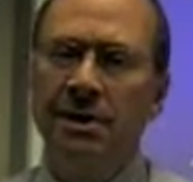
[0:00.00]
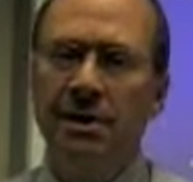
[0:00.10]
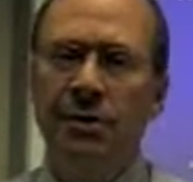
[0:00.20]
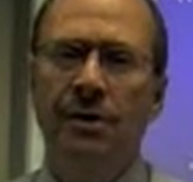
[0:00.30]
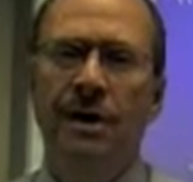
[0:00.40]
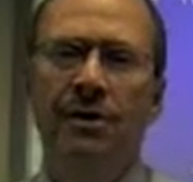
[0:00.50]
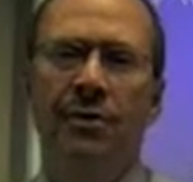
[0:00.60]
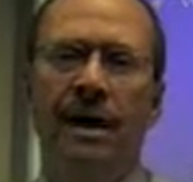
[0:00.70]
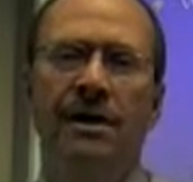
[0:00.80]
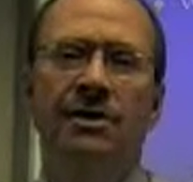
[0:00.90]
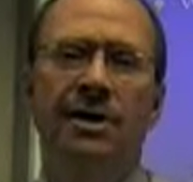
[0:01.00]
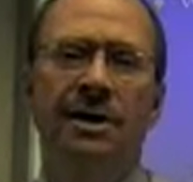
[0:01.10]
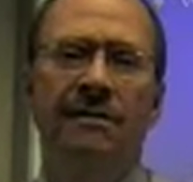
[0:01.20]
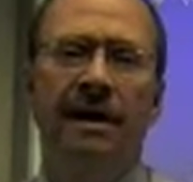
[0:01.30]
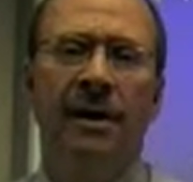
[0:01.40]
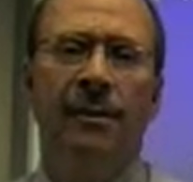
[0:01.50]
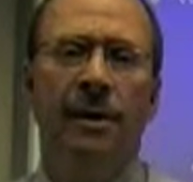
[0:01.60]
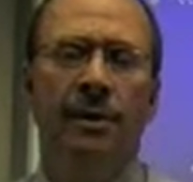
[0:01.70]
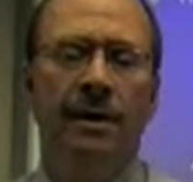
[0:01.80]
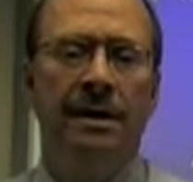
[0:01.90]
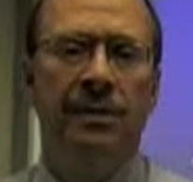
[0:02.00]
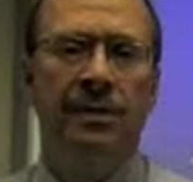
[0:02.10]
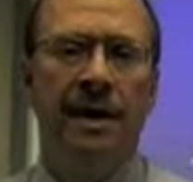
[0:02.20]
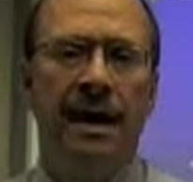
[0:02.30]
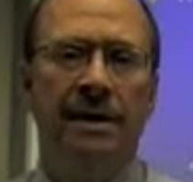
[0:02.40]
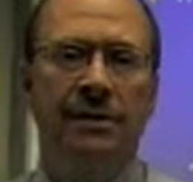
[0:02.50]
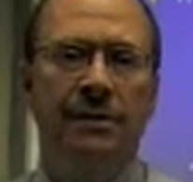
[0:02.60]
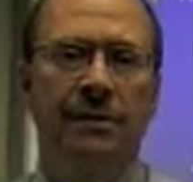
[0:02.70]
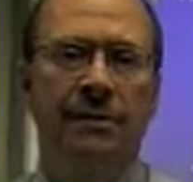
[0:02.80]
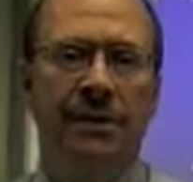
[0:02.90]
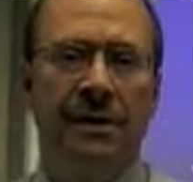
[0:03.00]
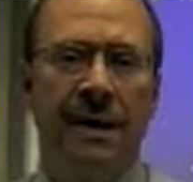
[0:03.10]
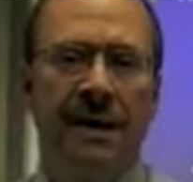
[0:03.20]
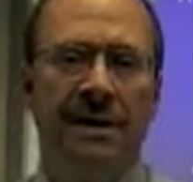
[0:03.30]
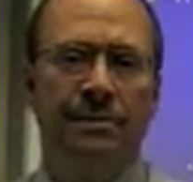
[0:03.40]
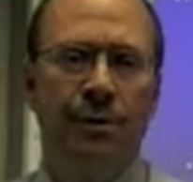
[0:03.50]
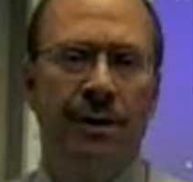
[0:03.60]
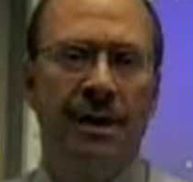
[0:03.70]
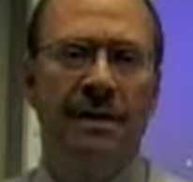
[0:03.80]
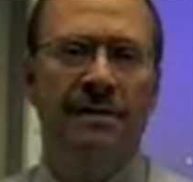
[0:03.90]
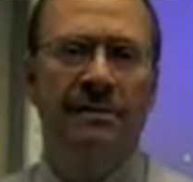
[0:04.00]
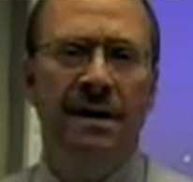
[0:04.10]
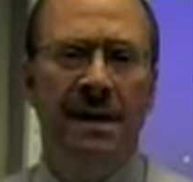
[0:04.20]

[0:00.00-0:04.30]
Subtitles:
and you can arrange the environment within your classroom so that it's productive,